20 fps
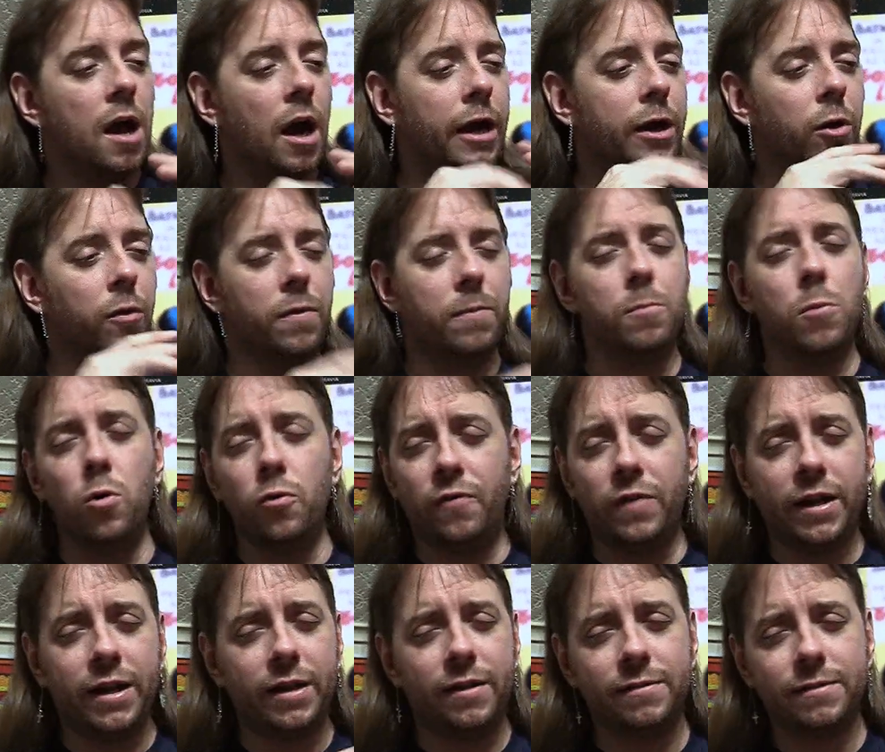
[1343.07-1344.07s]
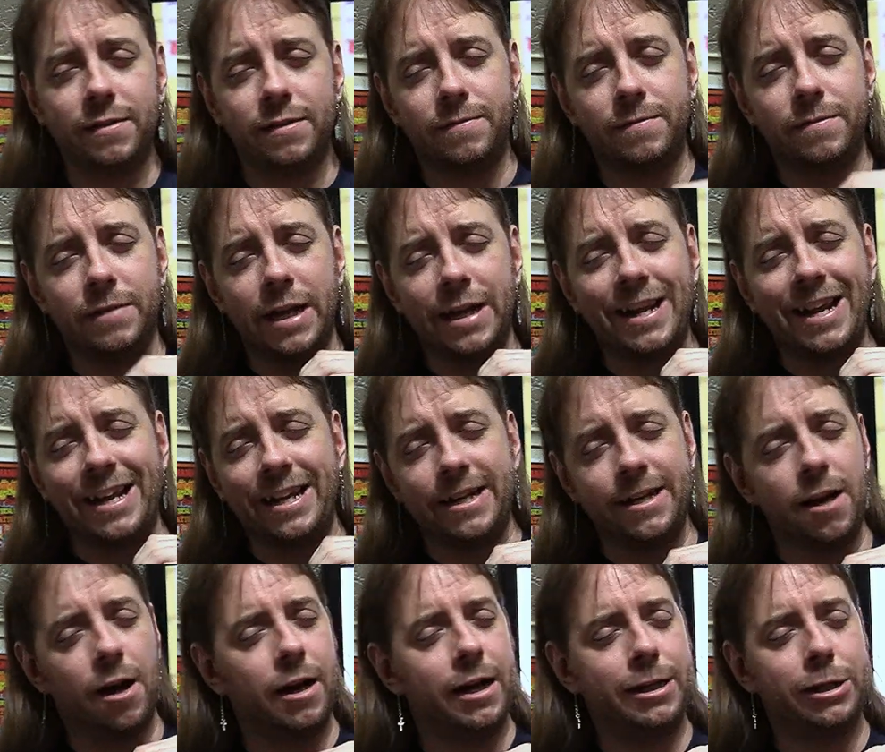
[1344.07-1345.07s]
I know the movie in
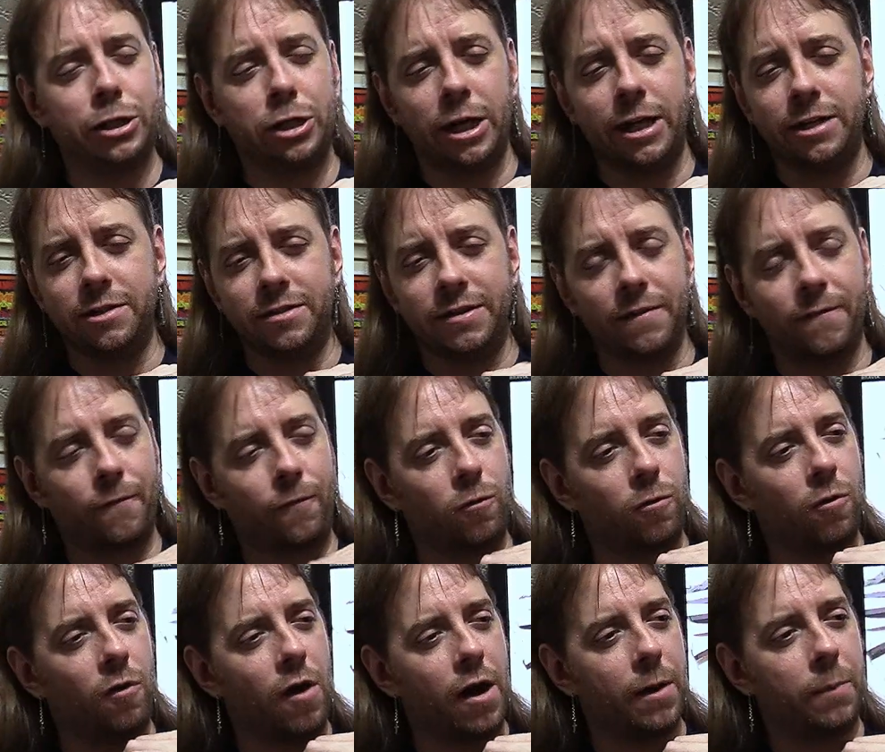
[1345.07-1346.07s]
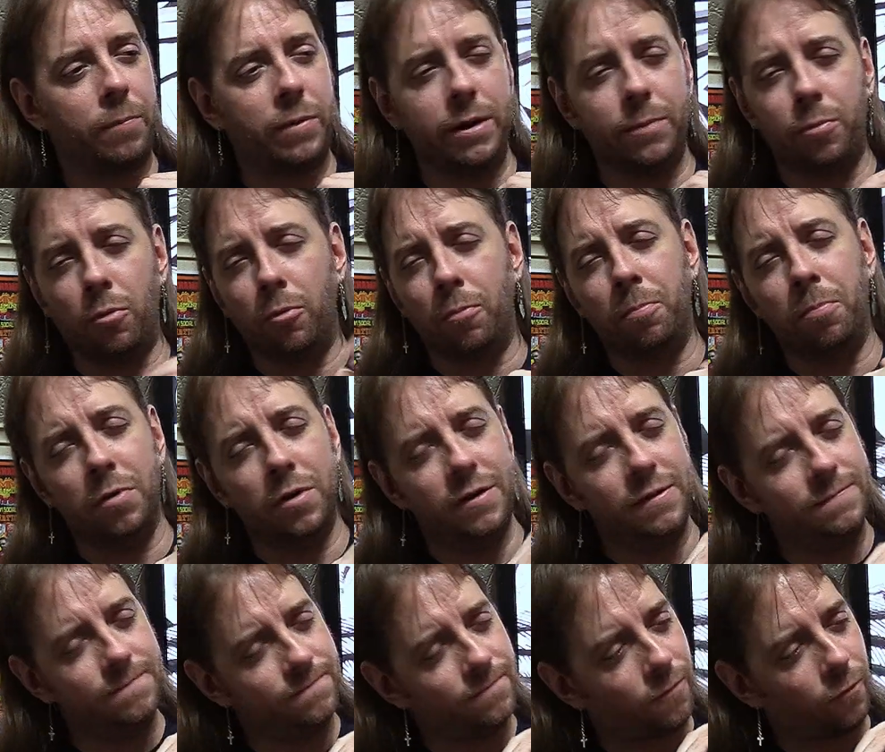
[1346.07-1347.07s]
'89 changed it for a lot of people,
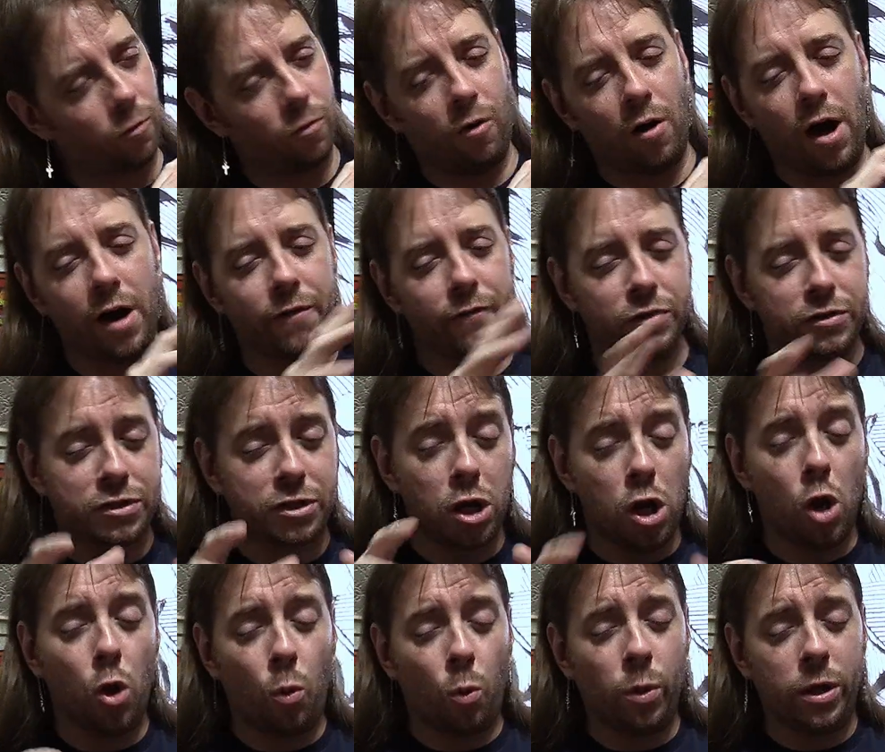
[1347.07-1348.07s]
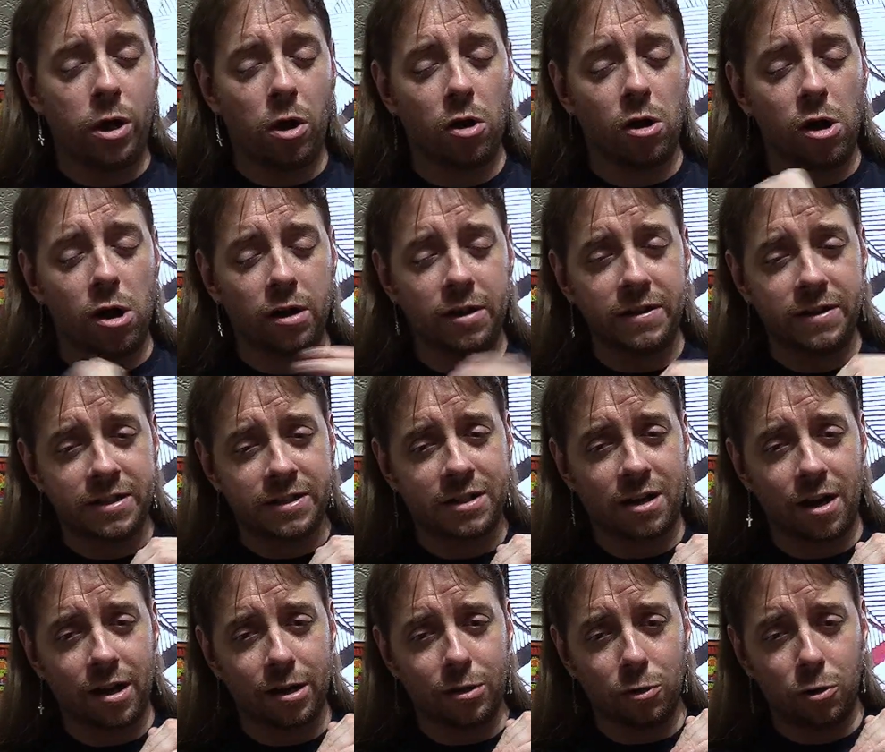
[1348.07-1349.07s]
but for a lot of us, we hung on to this
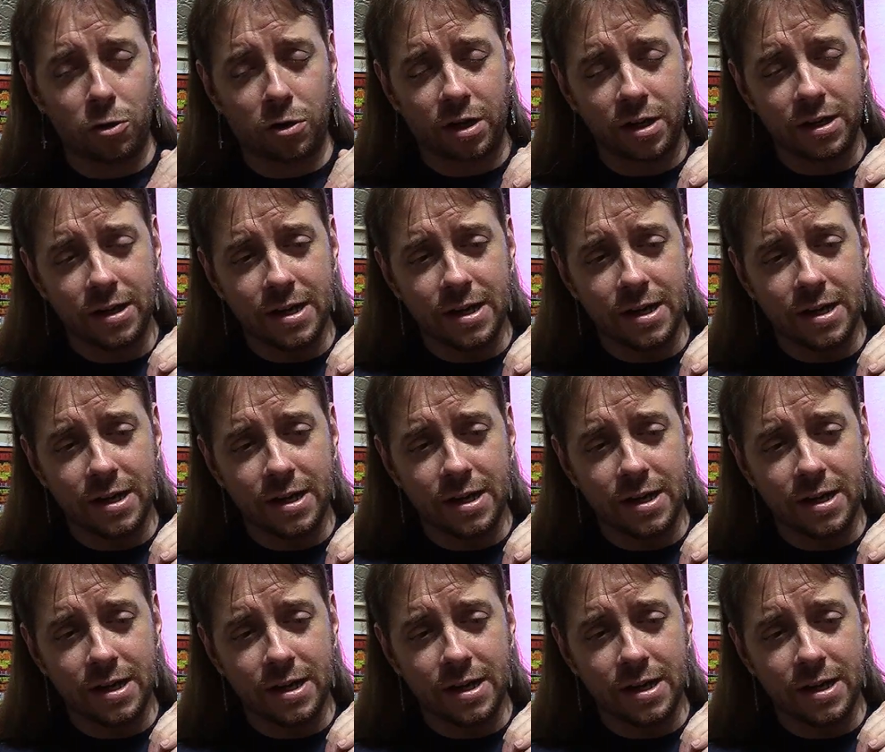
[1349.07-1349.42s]
kind of look